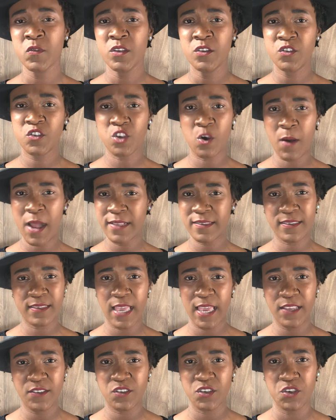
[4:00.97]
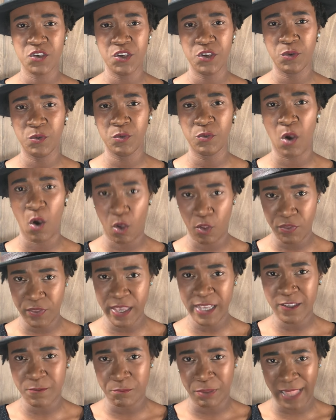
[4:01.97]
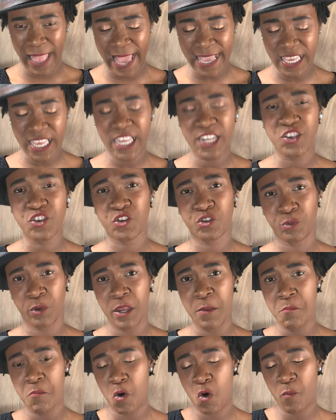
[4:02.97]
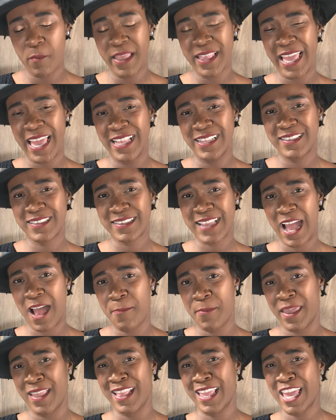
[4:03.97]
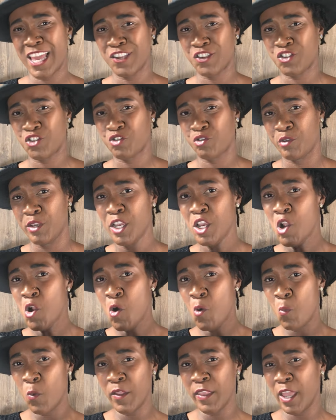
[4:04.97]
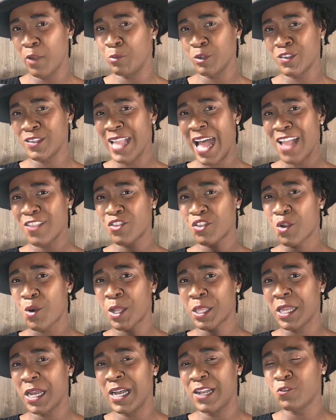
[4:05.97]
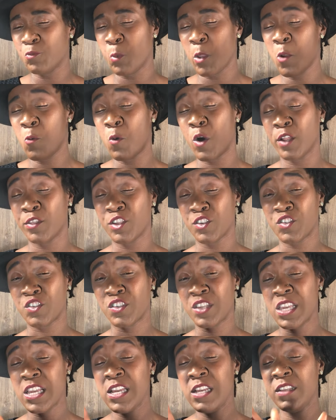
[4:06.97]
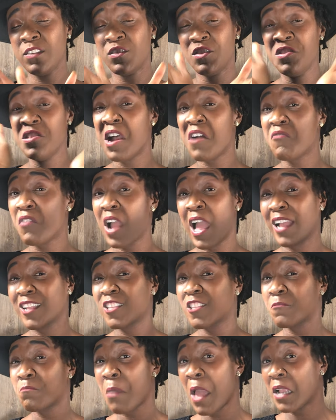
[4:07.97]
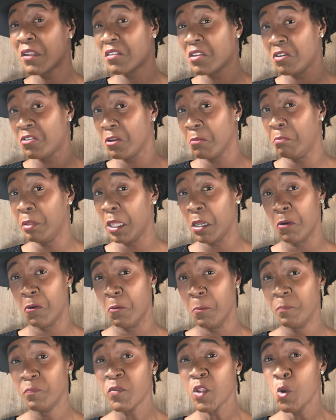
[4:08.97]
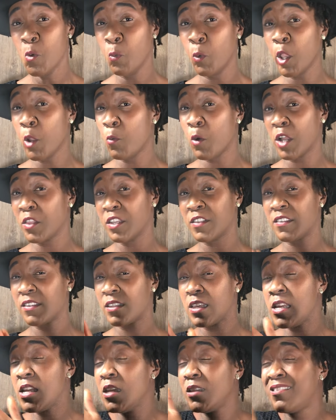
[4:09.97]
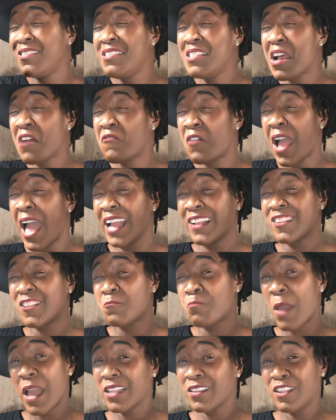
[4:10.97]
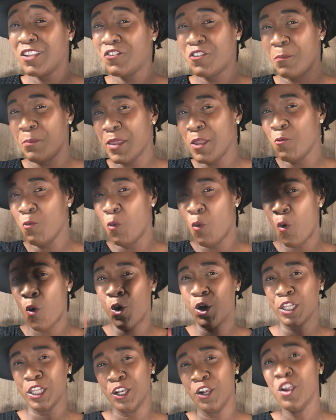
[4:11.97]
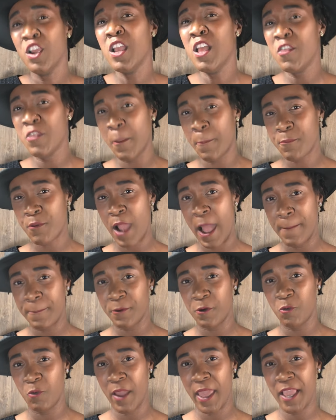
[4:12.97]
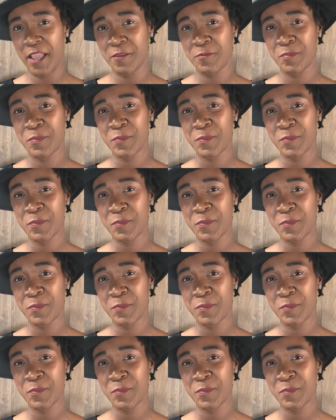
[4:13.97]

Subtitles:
So I say to you, on this Black History moment in time in history, when it was not thought of, we were the seeds never expected to bloom. We were the seeds never expected to be watered the proper way.